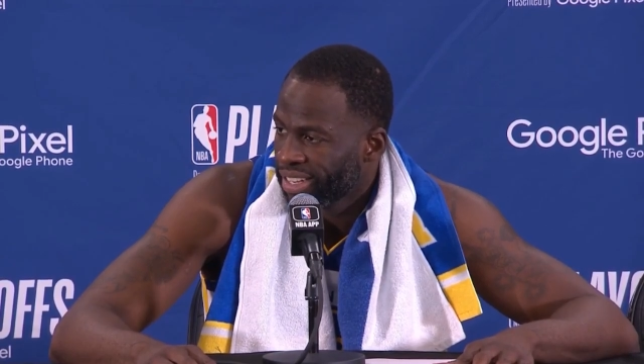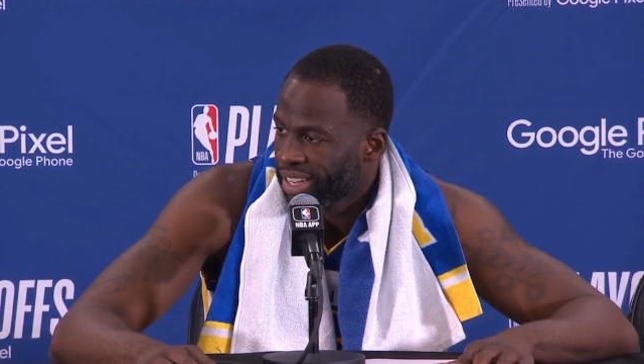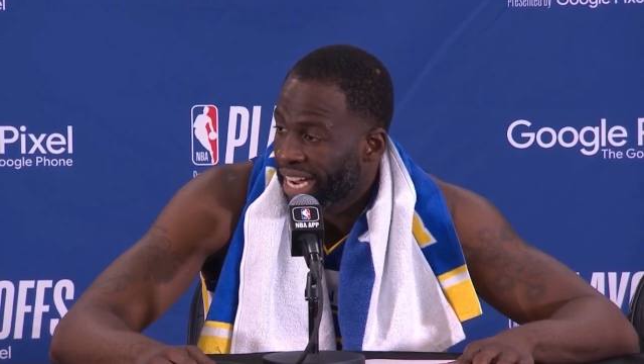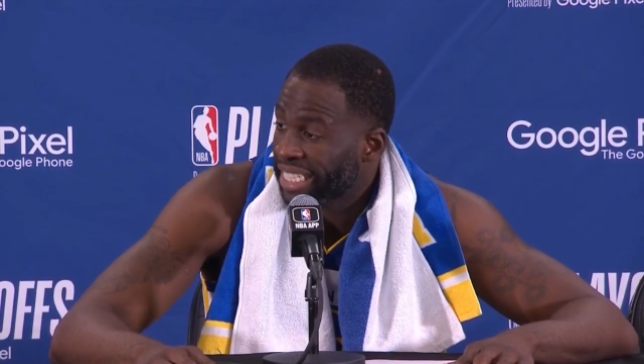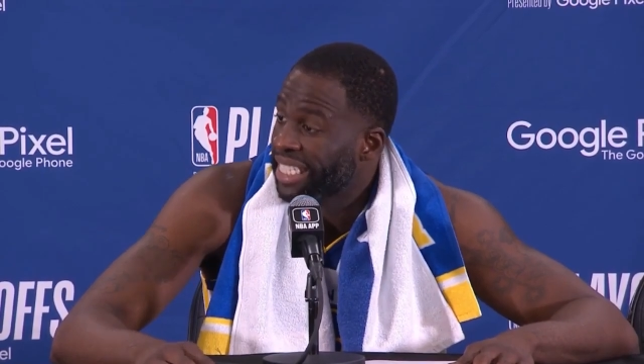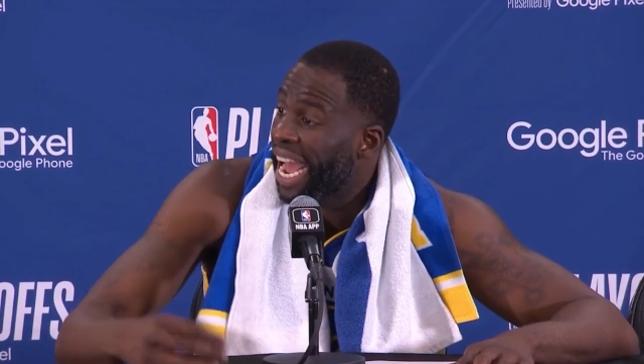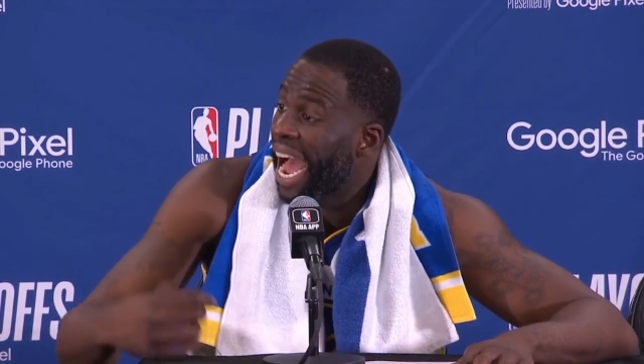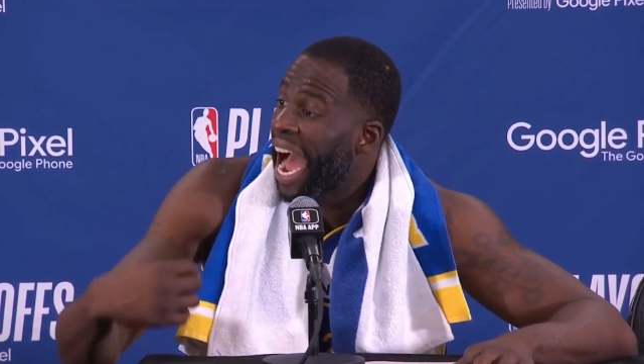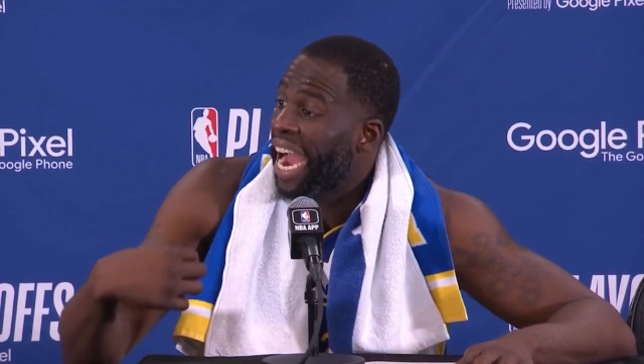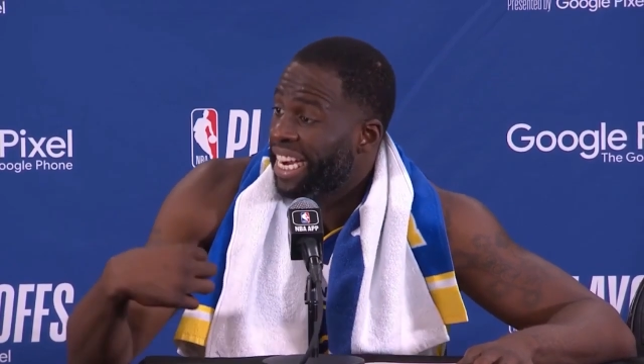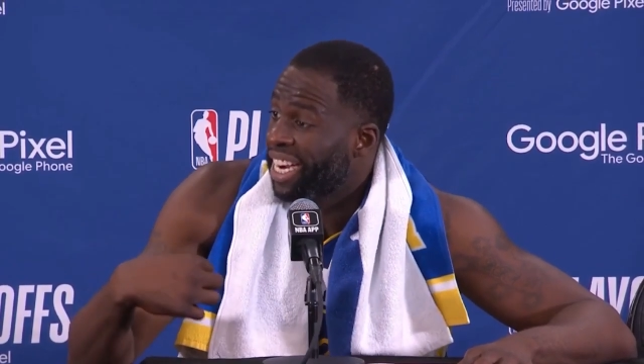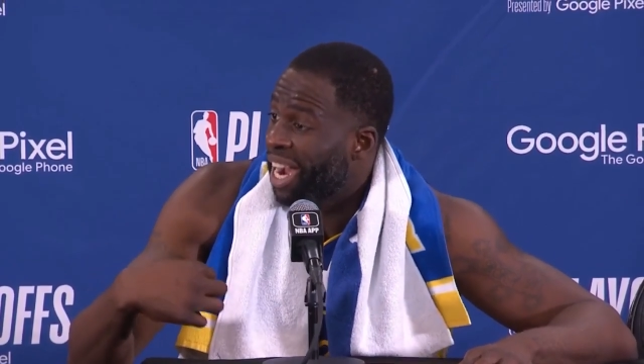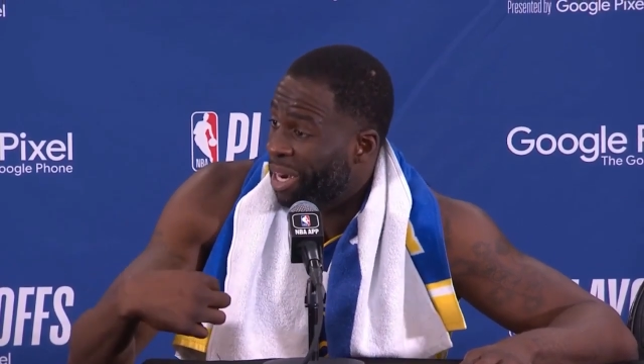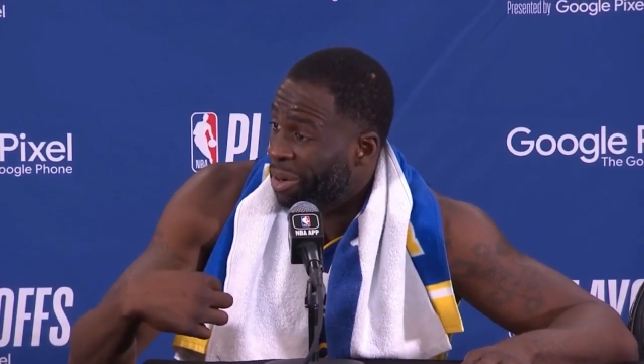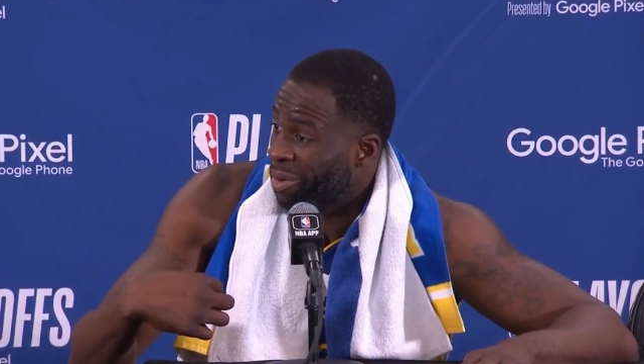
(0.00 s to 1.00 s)
I said I
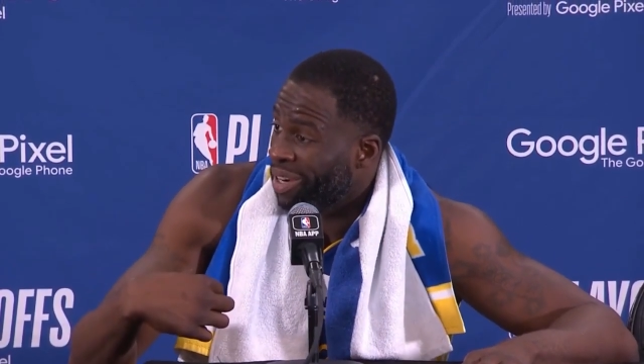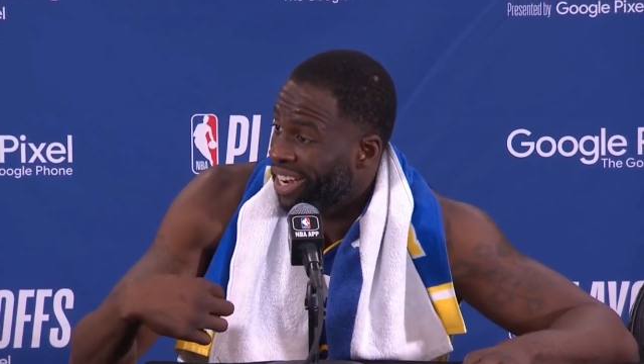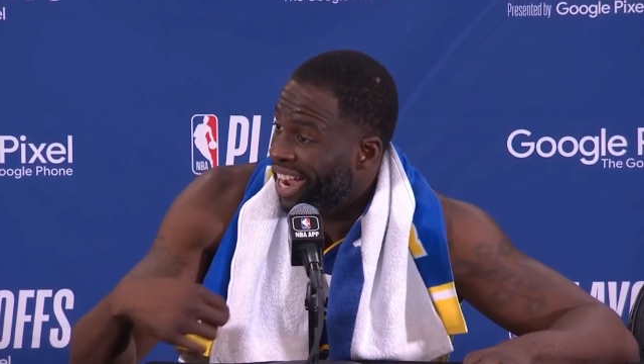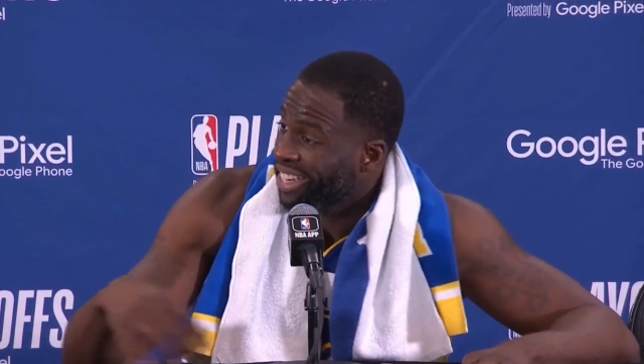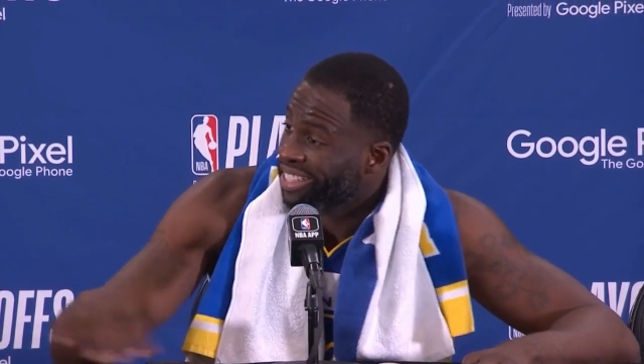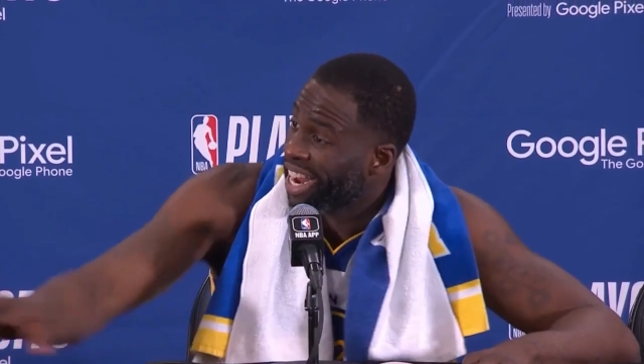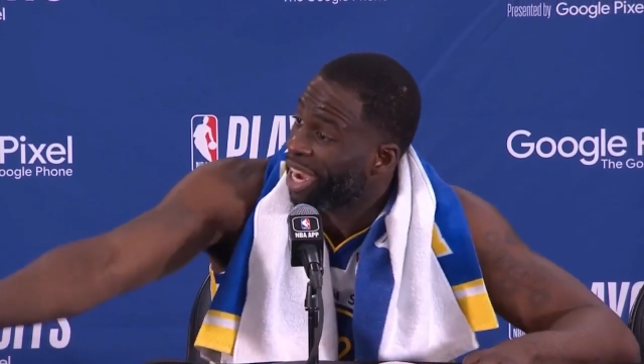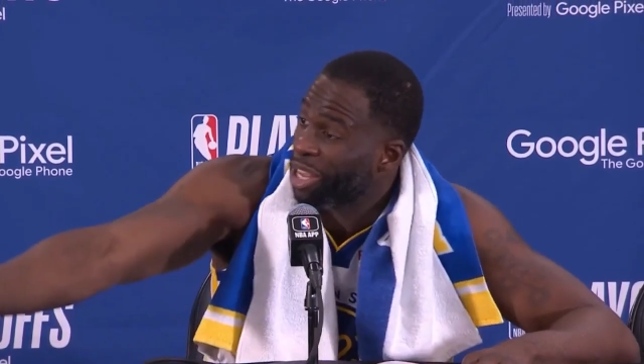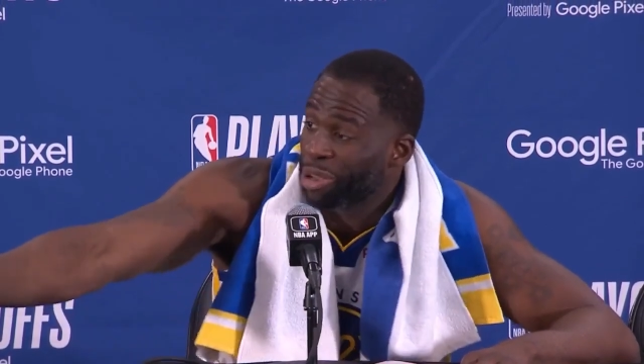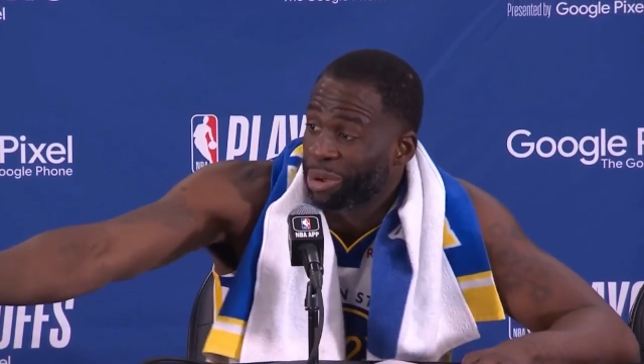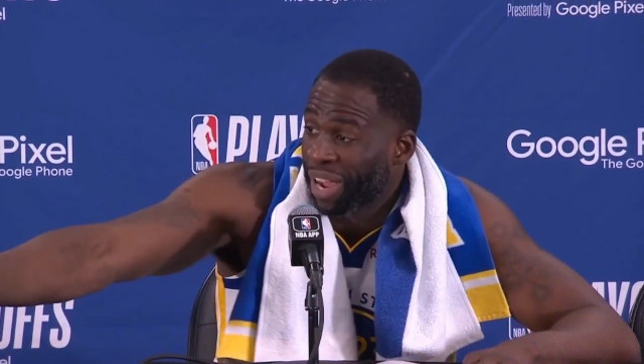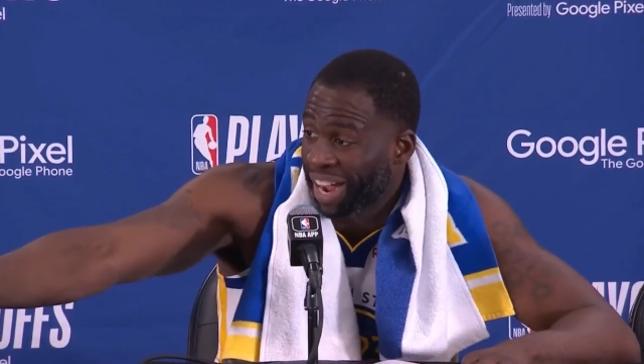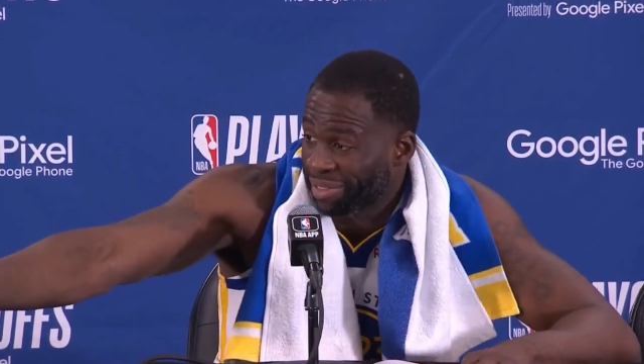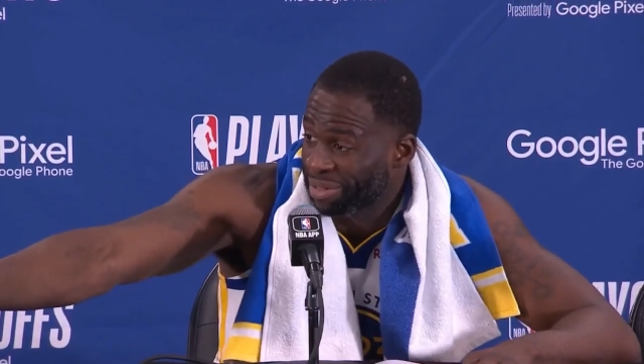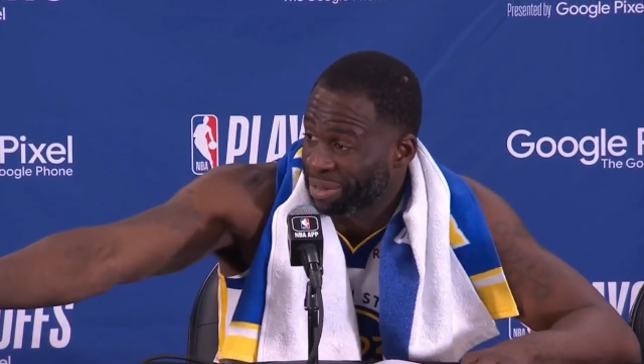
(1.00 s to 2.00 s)
kind of relax. Now you
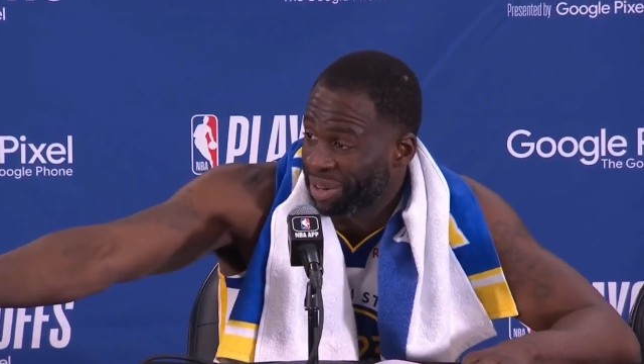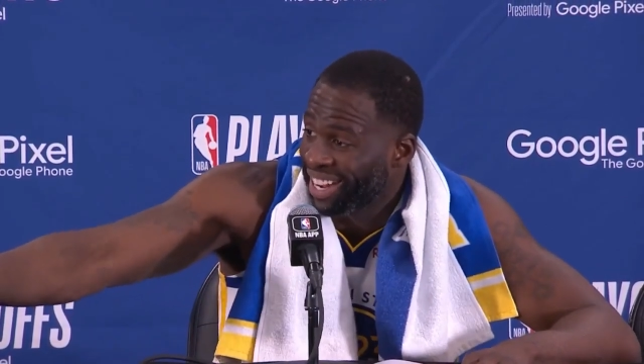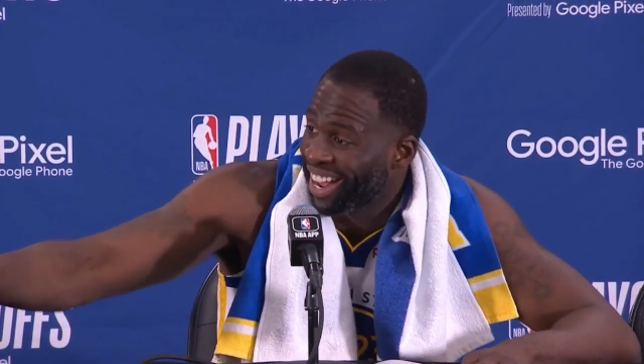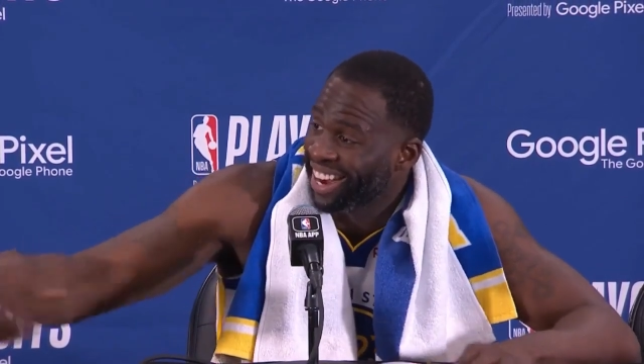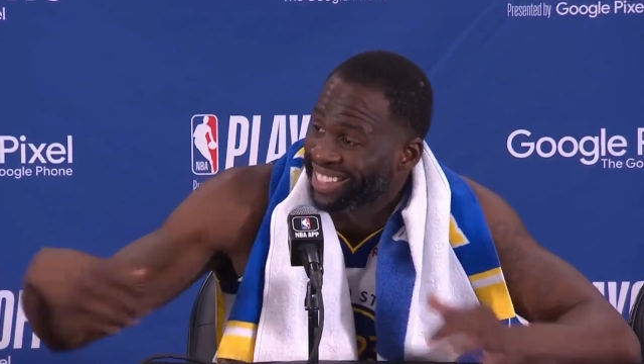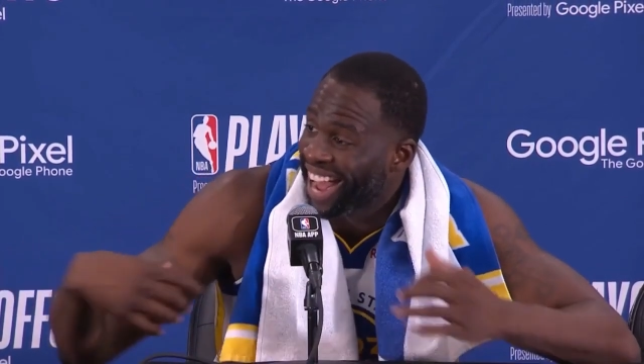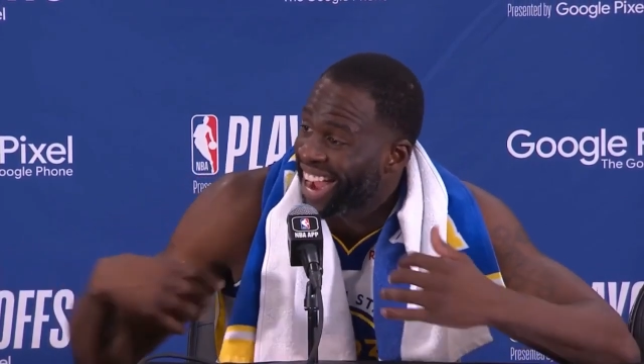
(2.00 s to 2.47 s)
have to relax.